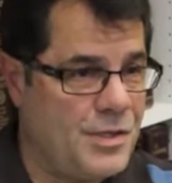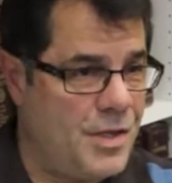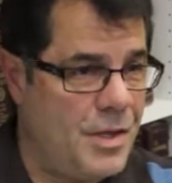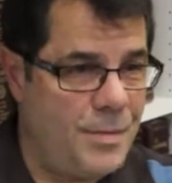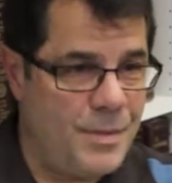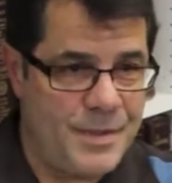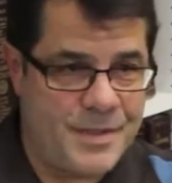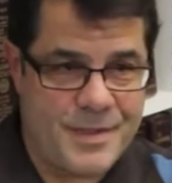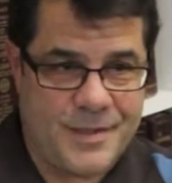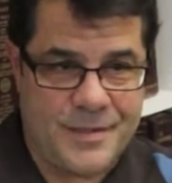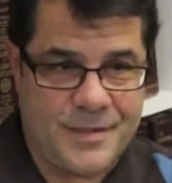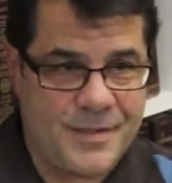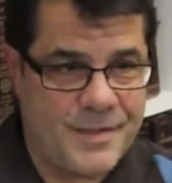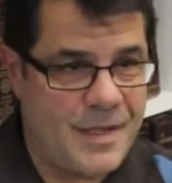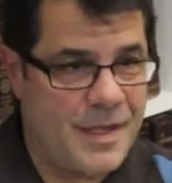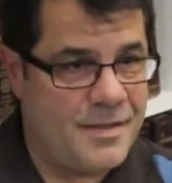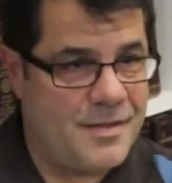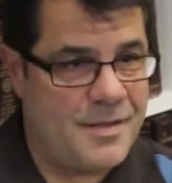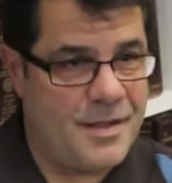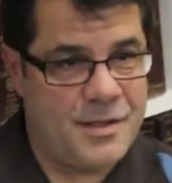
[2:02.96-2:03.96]
Shopping Center,
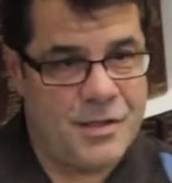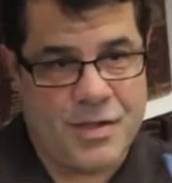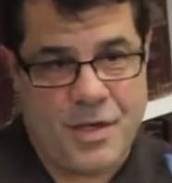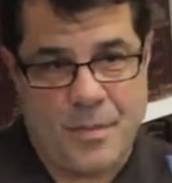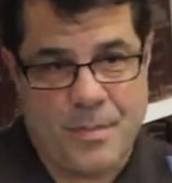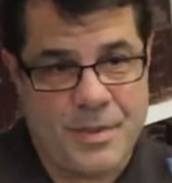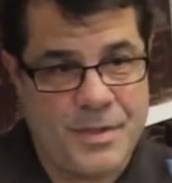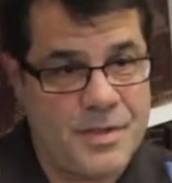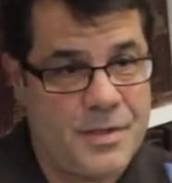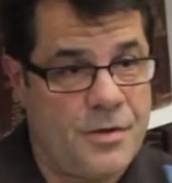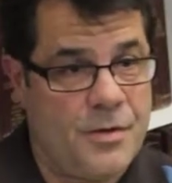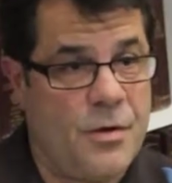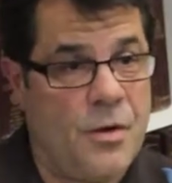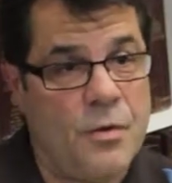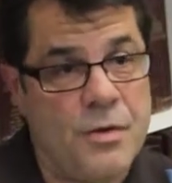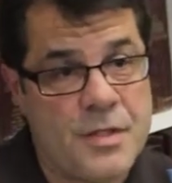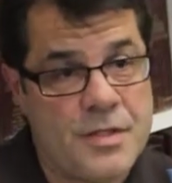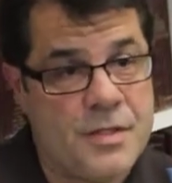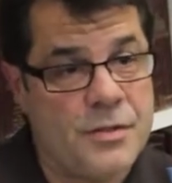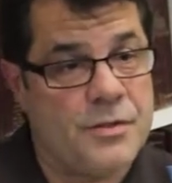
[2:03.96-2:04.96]
Southside Shopping Center.
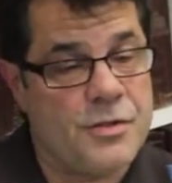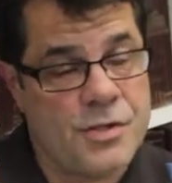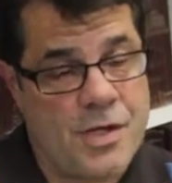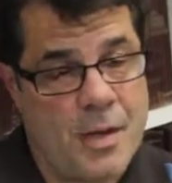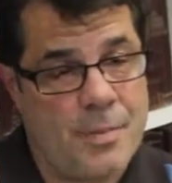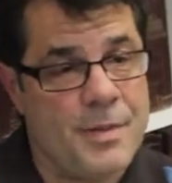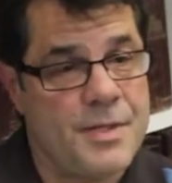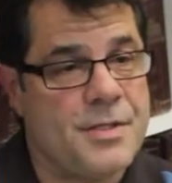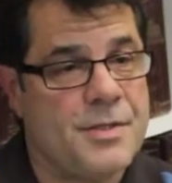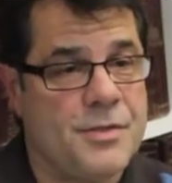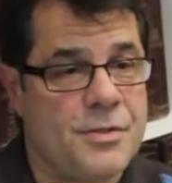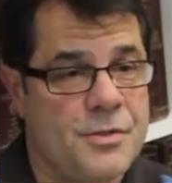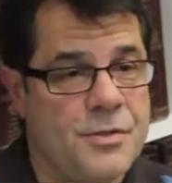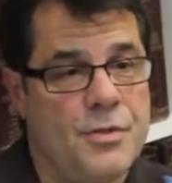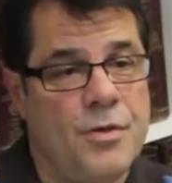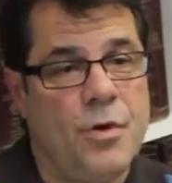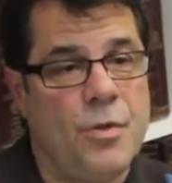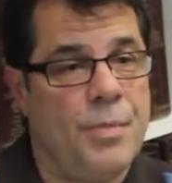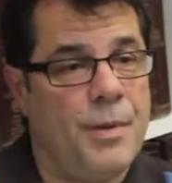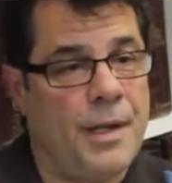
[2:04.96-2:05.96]
All these little shopping centers
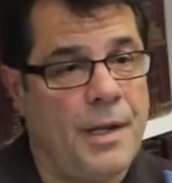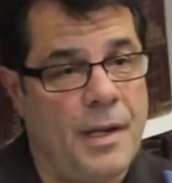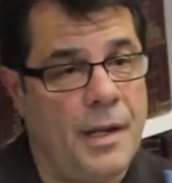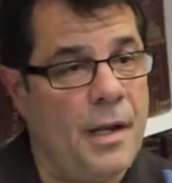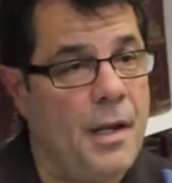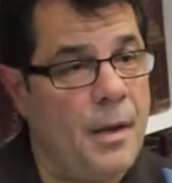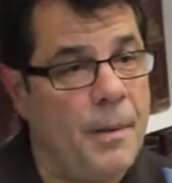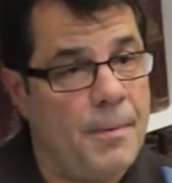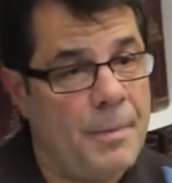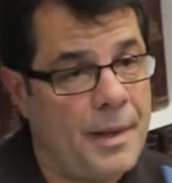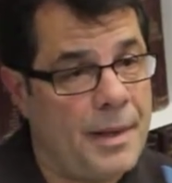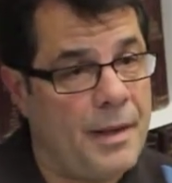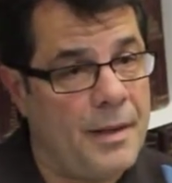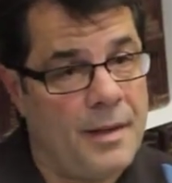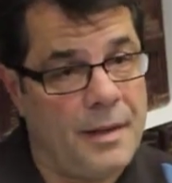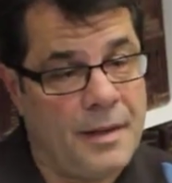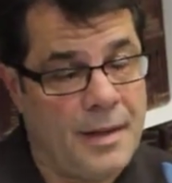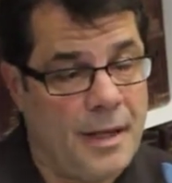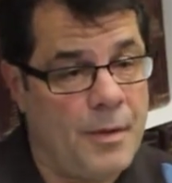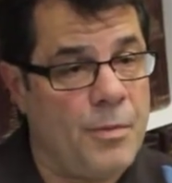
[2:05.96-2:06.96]
are opening up in
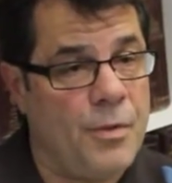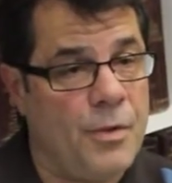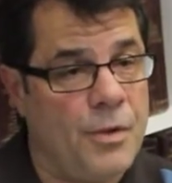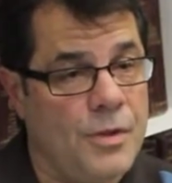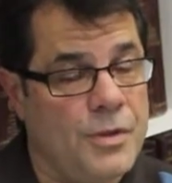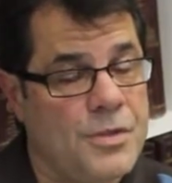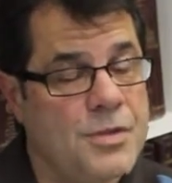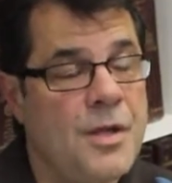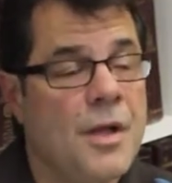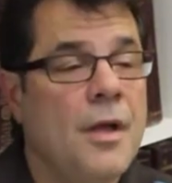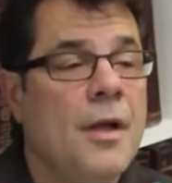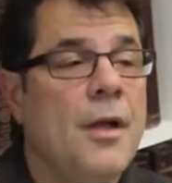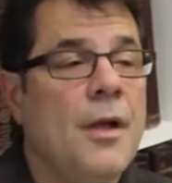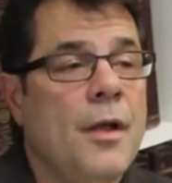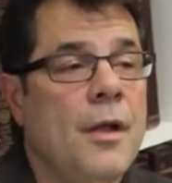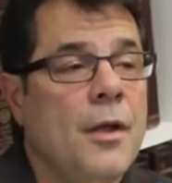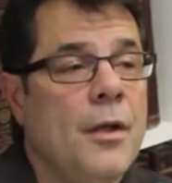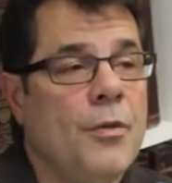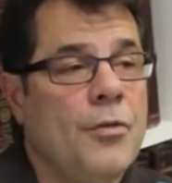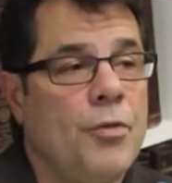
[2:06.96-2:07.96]
neighborhoods,
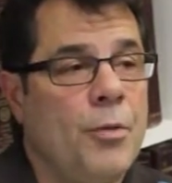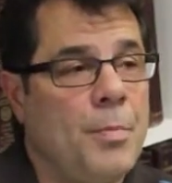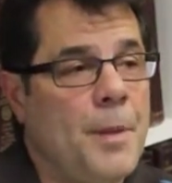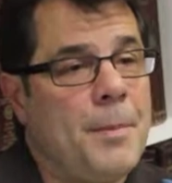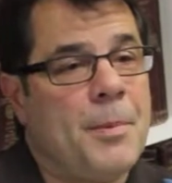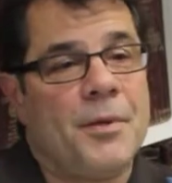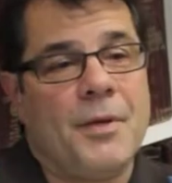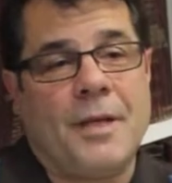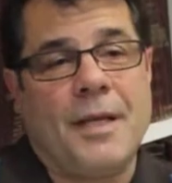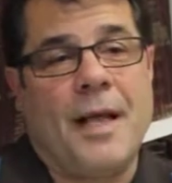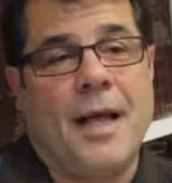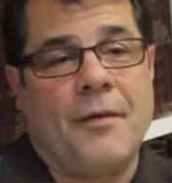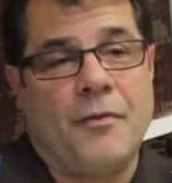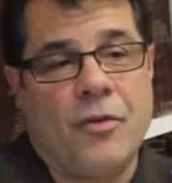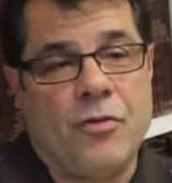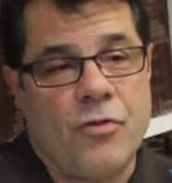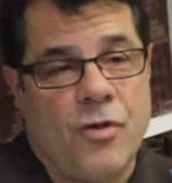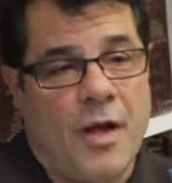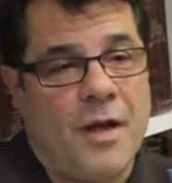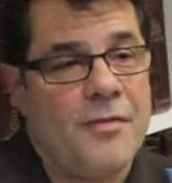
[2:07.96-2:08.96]
so people didn't have
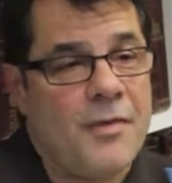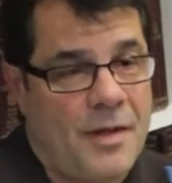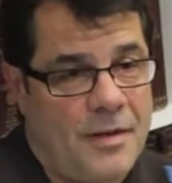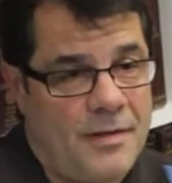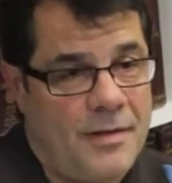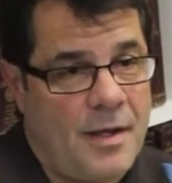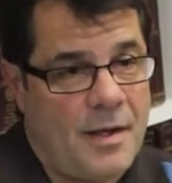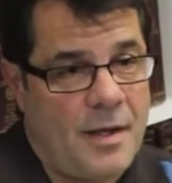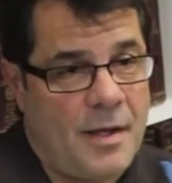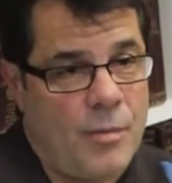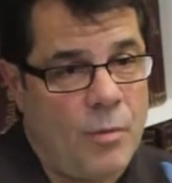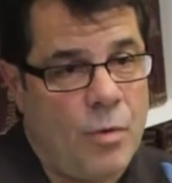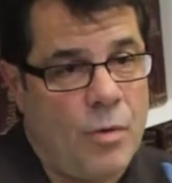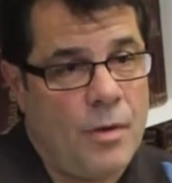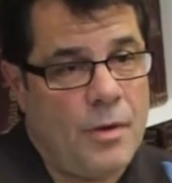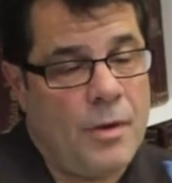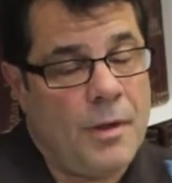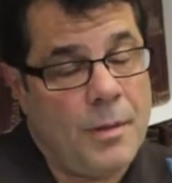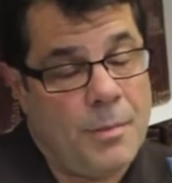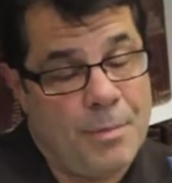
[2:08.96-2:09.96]
to drive downtown anymore.
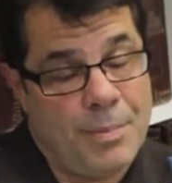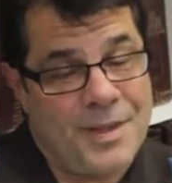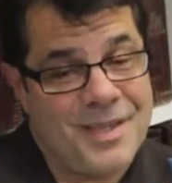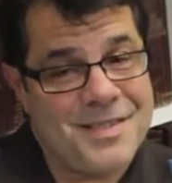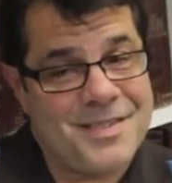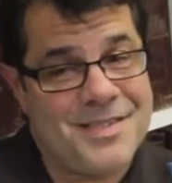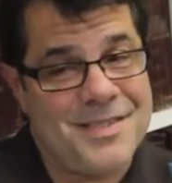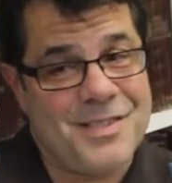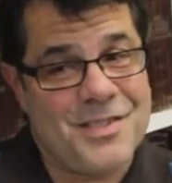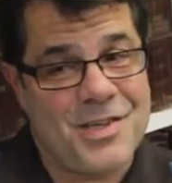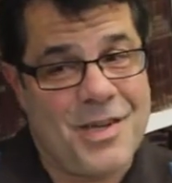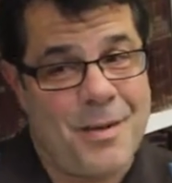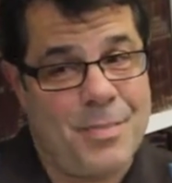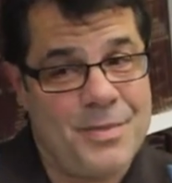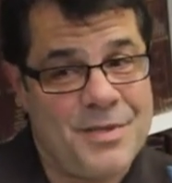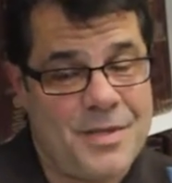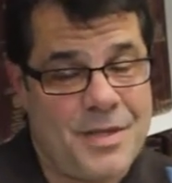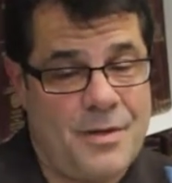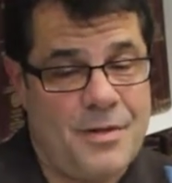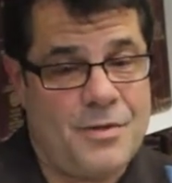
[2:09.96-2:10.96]
And plus, these
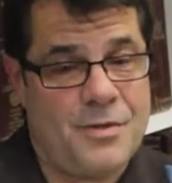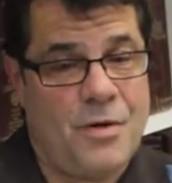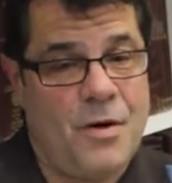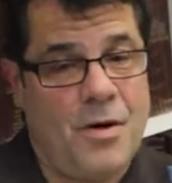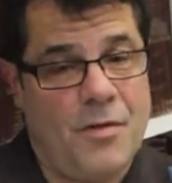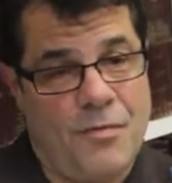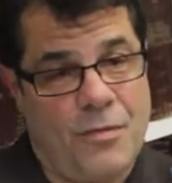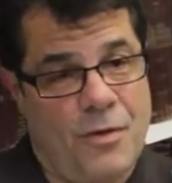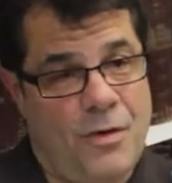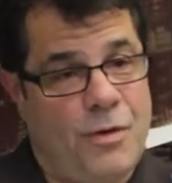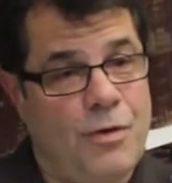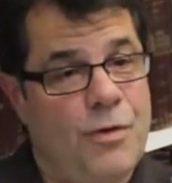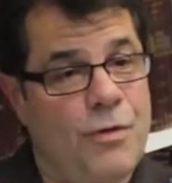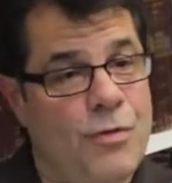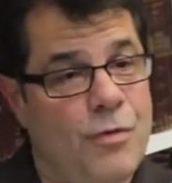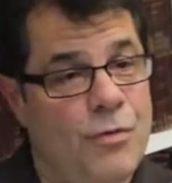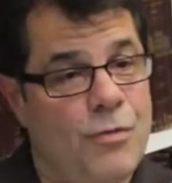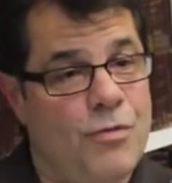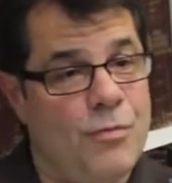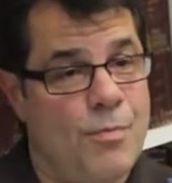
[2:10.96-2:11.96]
shopping centers offered
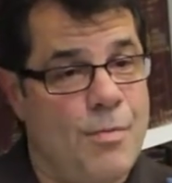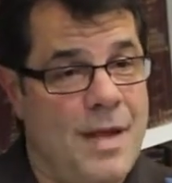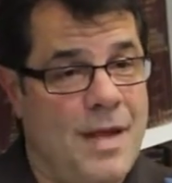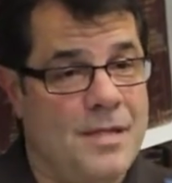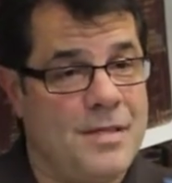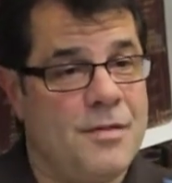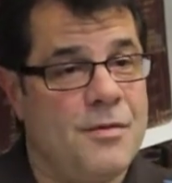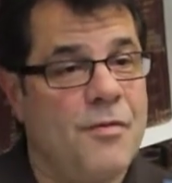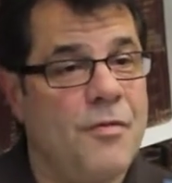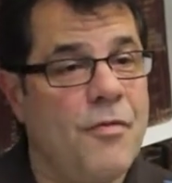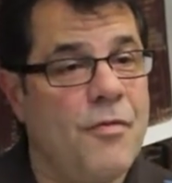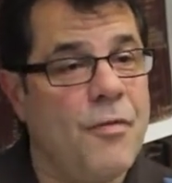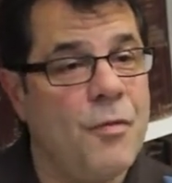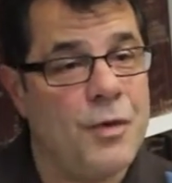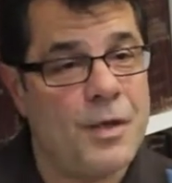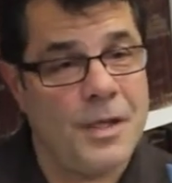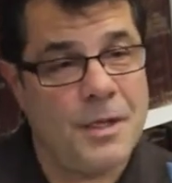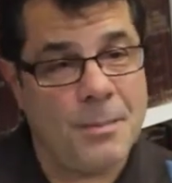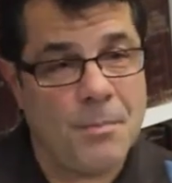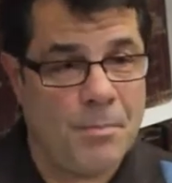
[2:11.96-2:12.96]
huge, massive
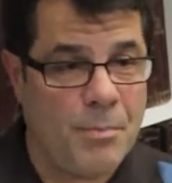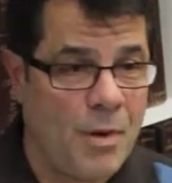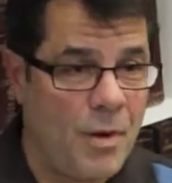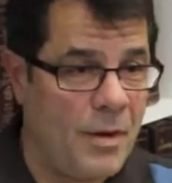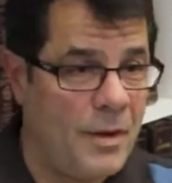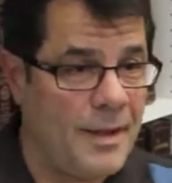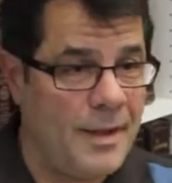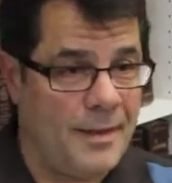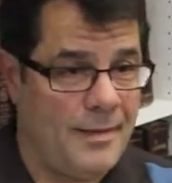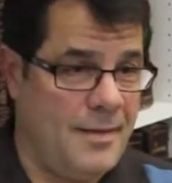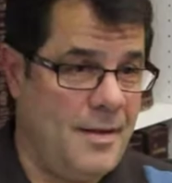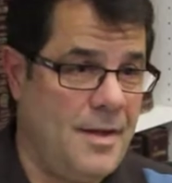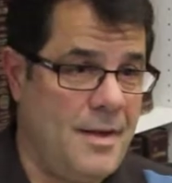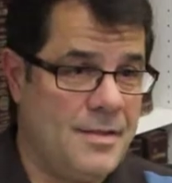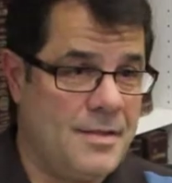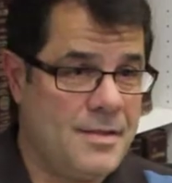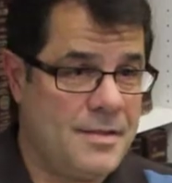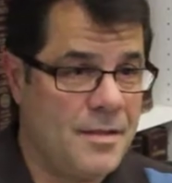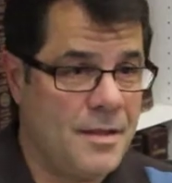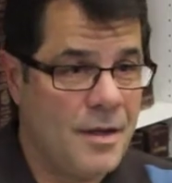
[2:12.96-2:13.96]
free parking
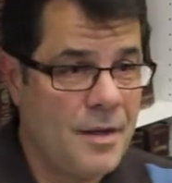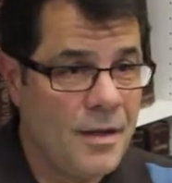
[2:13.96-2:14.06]
lots.